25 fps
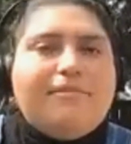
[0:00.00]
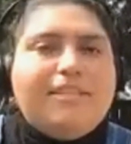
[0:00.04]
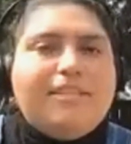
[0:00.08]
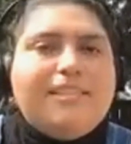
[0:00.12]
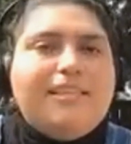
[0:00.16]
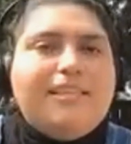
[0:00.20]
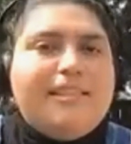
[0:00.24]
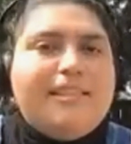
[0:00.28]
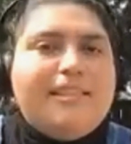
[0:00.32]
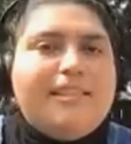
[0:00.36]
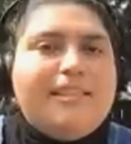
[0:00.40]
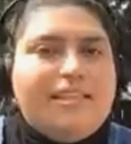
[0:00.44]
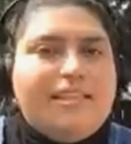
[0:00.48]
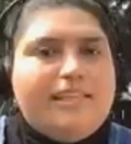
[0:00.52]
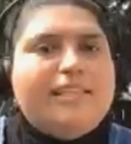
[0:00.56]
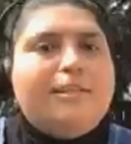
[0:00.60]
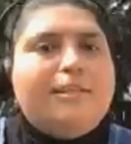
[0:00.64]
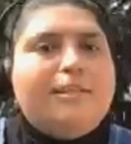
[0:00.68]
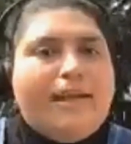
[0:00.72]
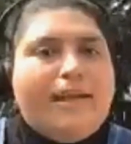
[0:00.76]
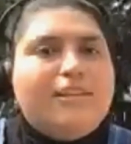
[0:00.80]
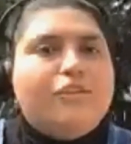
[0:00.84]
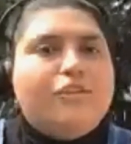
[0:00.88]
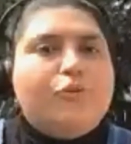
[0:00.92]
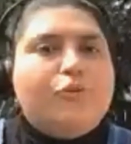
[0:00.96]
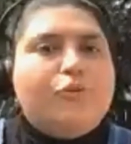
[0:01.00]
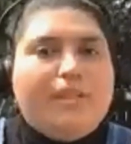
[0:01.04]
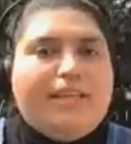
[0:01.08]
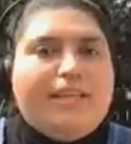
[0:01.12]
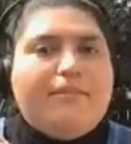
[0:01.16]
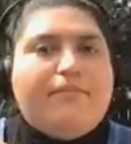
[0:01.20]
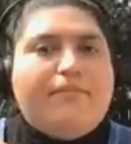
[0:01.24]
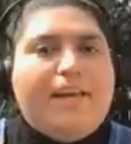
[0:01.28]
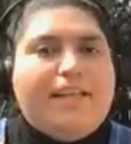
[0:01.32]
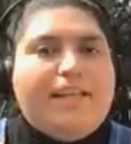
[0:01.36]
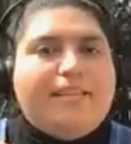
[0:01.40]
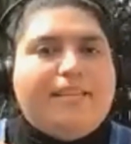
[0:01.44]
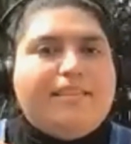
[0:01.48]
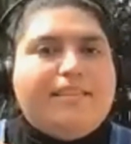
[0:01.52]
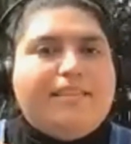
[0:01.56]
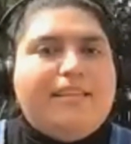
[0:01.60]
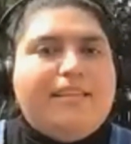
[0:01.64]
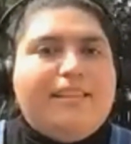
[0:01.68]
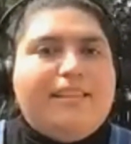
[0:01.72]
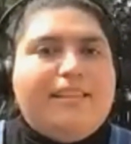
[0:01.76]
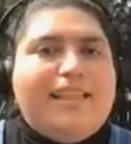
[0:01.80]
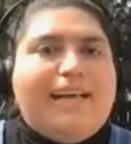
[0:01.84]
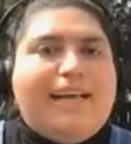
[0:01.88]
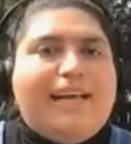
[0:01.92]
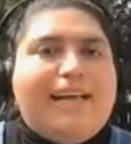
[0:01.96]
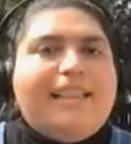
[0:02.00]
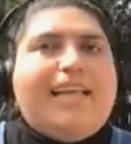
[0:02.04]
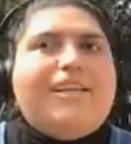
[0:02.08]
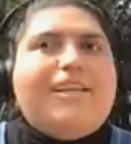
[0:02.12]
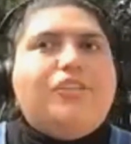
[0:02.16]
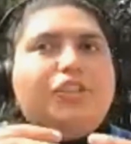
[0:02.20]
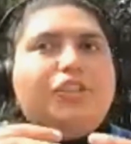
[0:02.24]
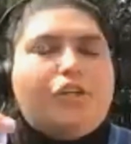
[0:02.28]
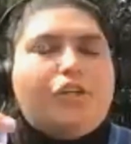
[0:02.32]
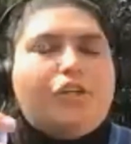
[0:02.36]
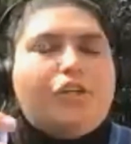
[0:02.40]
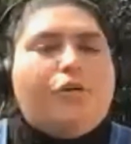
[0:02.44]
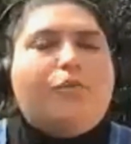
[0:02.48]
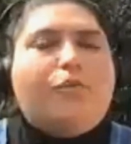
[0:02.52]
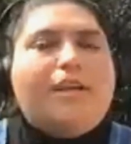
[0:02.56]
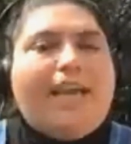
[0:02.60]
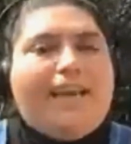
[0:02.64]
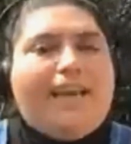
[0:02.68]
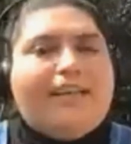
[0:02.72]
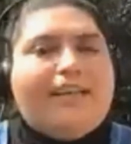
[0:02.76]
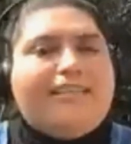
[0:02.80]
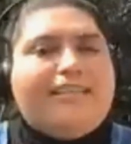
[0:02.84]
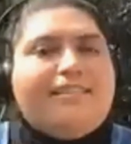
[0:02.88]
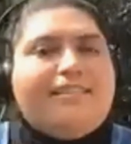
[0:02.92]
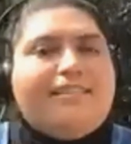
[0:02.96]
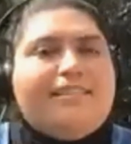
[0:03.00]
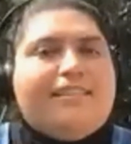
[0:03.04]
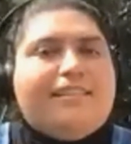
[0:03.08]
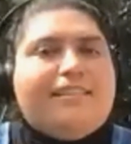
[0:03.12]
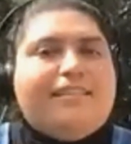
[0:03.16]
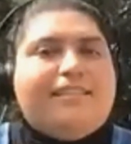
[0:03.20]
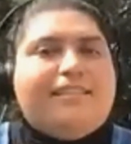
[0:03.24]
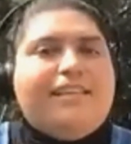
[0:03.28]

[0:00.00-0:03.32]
to this special event that like showcases